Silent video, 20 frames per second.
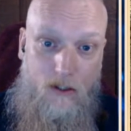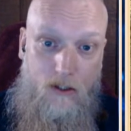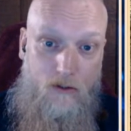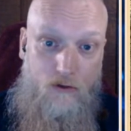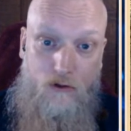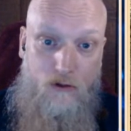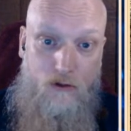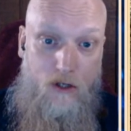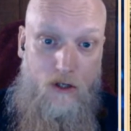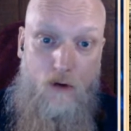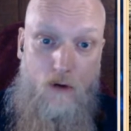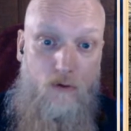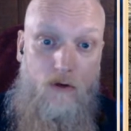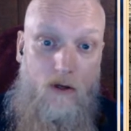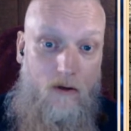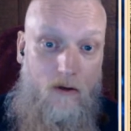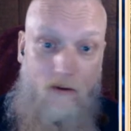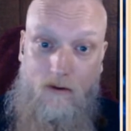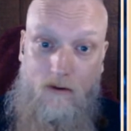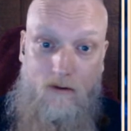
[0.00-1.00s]
just
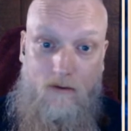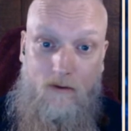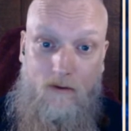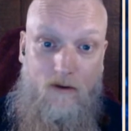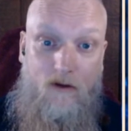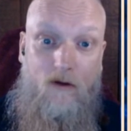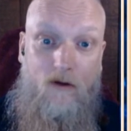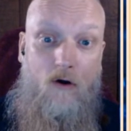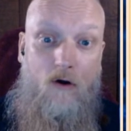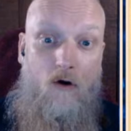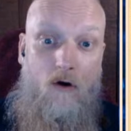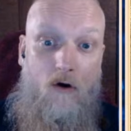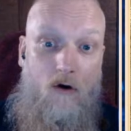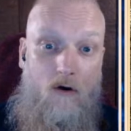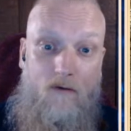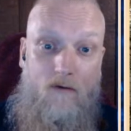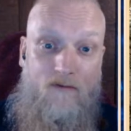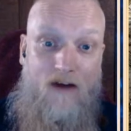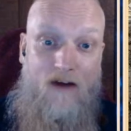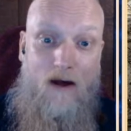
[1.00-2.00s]

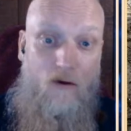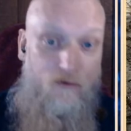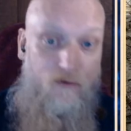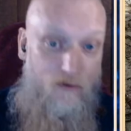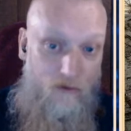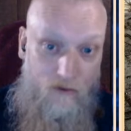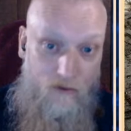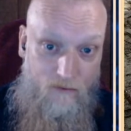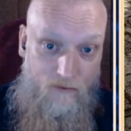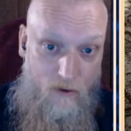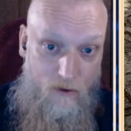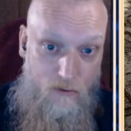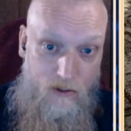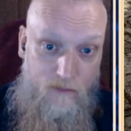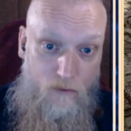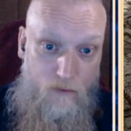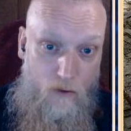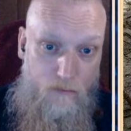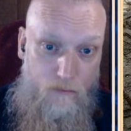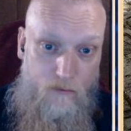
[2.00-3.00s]
thousands of
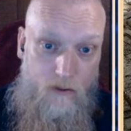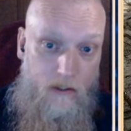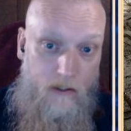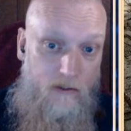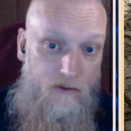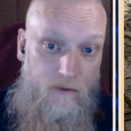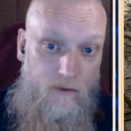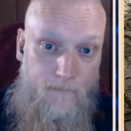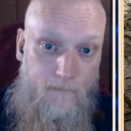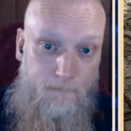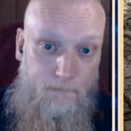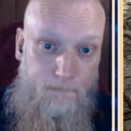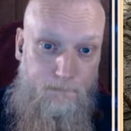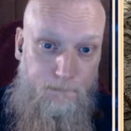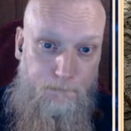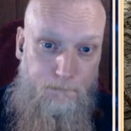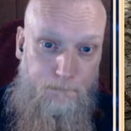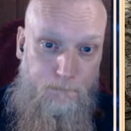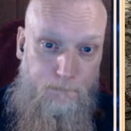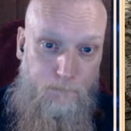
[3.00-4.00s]
votive offerings.
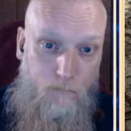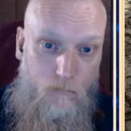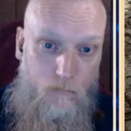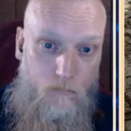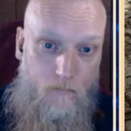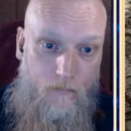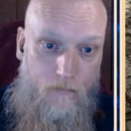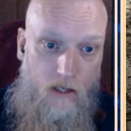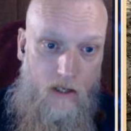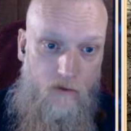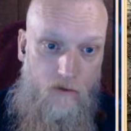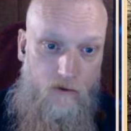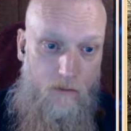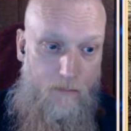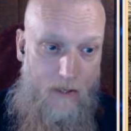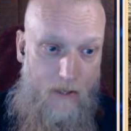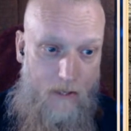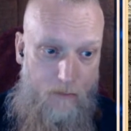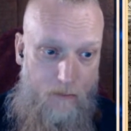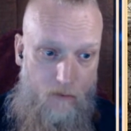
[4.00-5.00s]
So
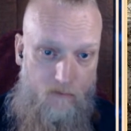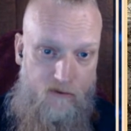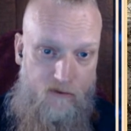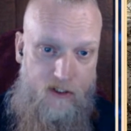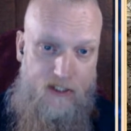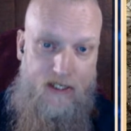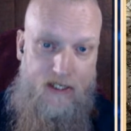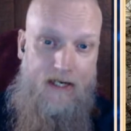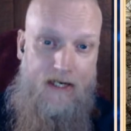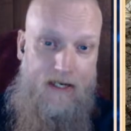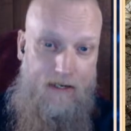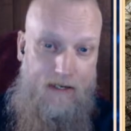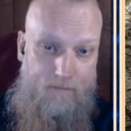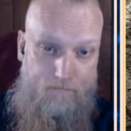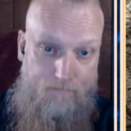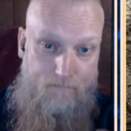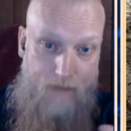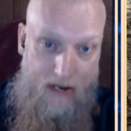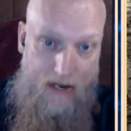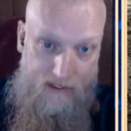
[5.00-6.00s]
people are
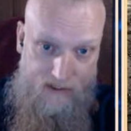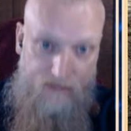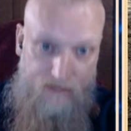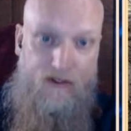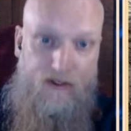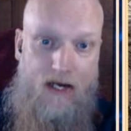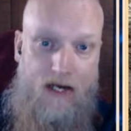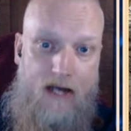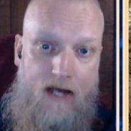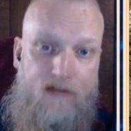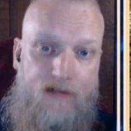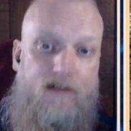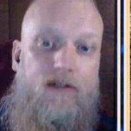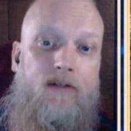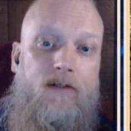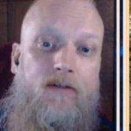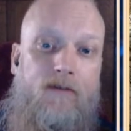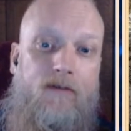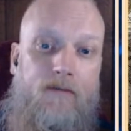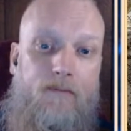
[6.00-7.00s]
undertaking massive
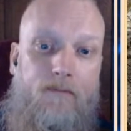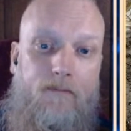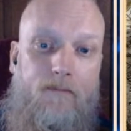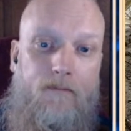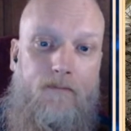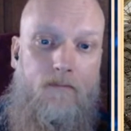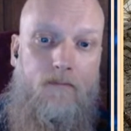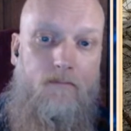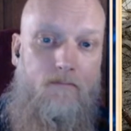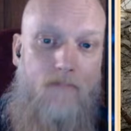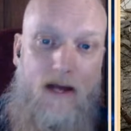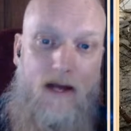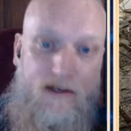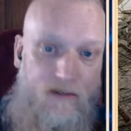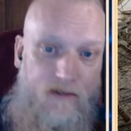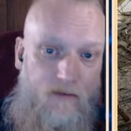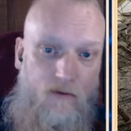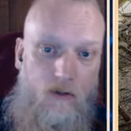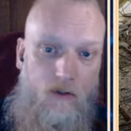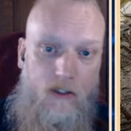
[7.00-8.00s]
tasks,
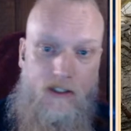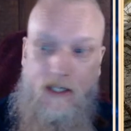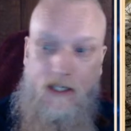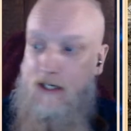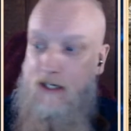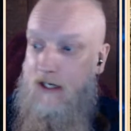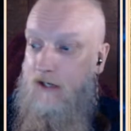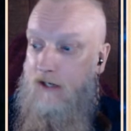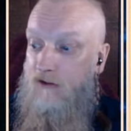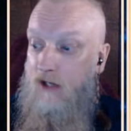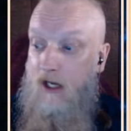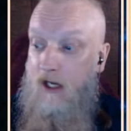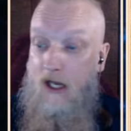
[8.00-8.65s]
massive undertakings